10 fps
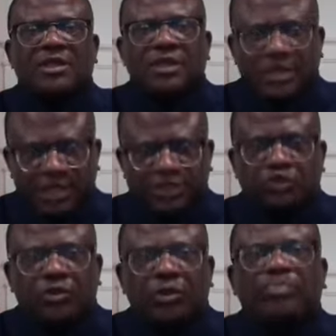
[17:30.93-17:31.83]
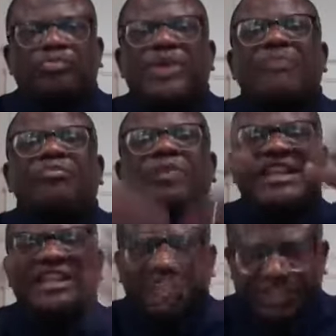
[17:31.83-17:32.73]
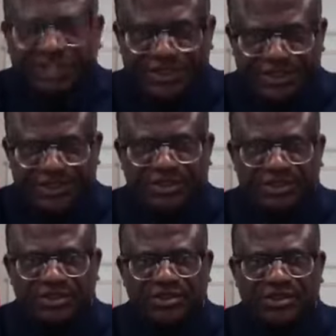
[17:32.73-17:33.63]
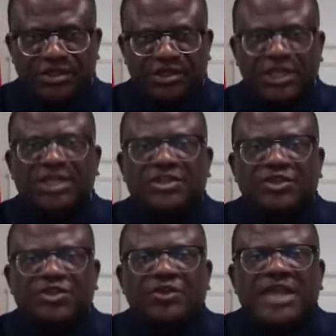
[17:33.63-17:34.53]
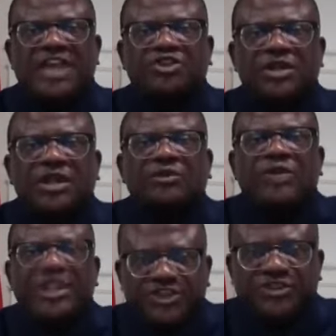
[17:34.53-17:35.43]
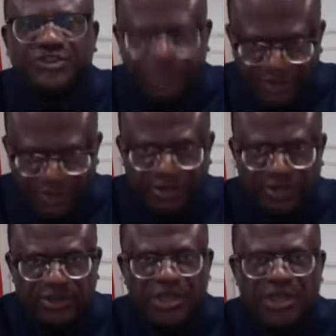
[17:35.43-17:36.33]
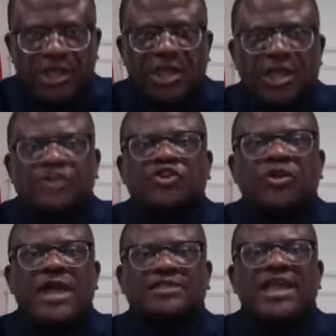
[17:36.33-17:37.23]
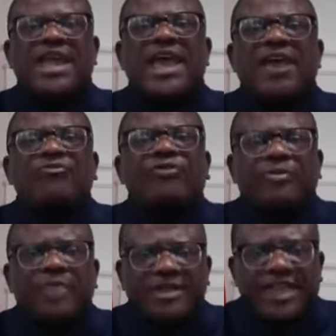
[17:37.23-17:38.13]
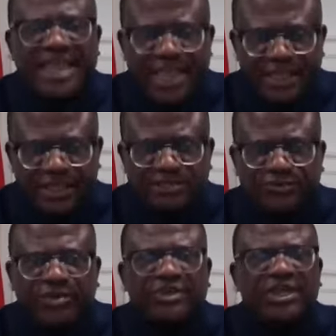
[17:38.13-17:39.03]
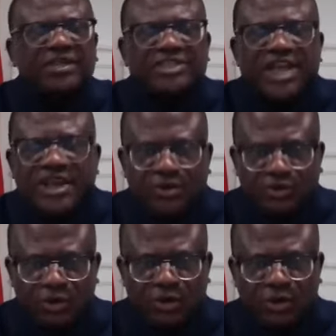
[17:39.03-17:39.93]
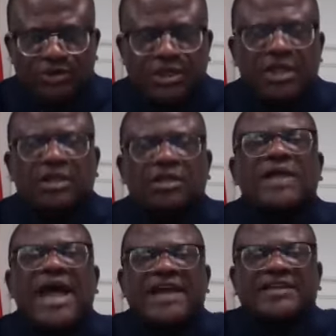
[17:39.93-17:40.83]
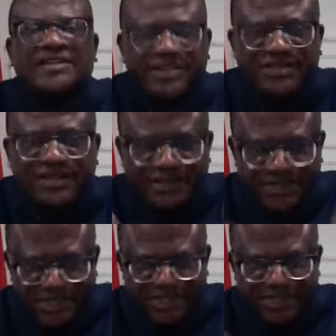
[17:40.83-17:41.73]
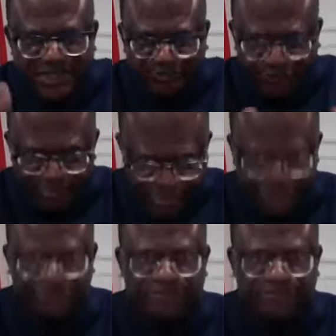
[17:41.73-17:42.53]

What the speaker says: it will publish it in your national register so that everybody else from the entire world access this information.